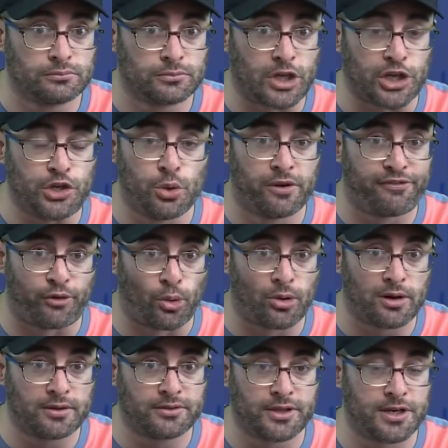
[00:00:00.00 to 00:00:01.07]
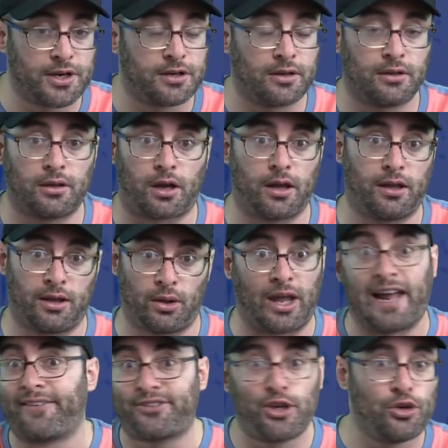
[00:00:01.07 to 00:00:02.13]
Can you afford,
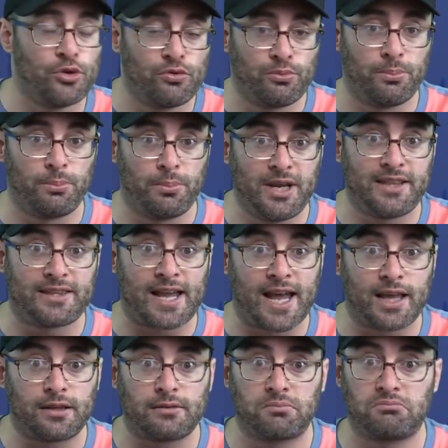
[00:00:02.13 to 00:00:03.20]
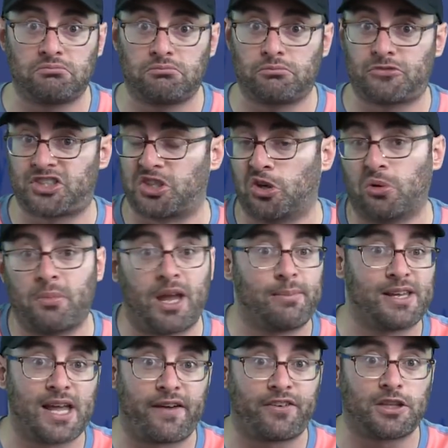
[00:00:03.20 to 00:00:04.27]
after you meet that, still
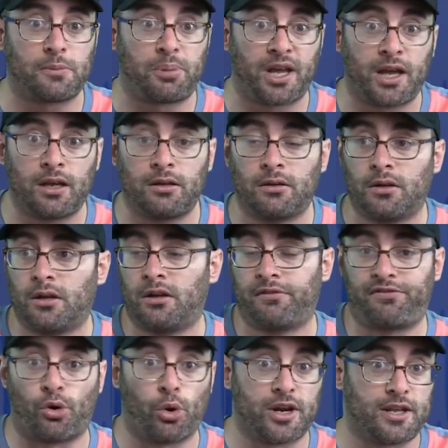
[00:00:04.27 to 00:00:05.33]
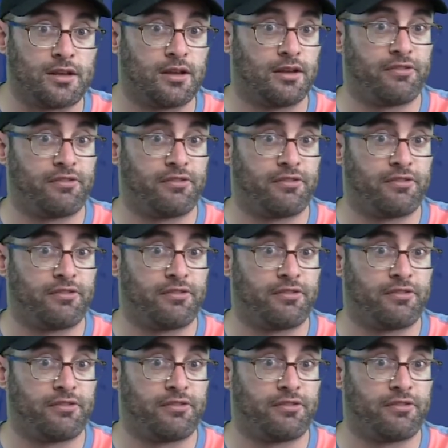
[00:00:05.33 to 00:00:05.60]
maybe having to pay $40?